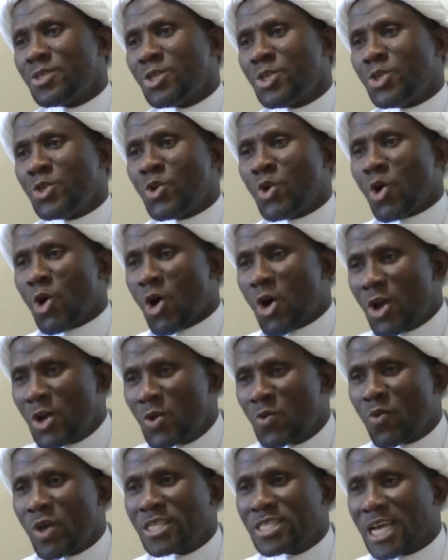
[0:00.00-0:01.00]
You
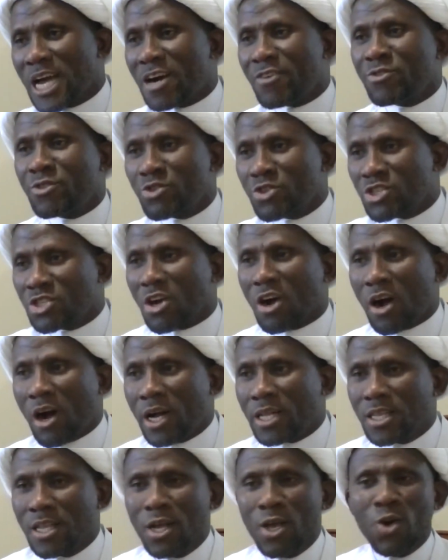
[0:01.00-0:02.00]
always have to
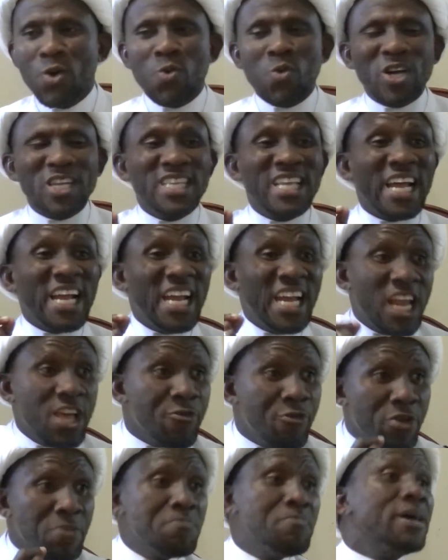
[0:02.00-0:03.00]
start with the
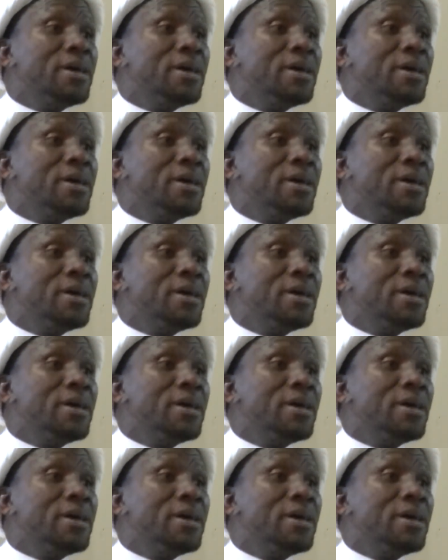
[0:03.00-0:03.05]
living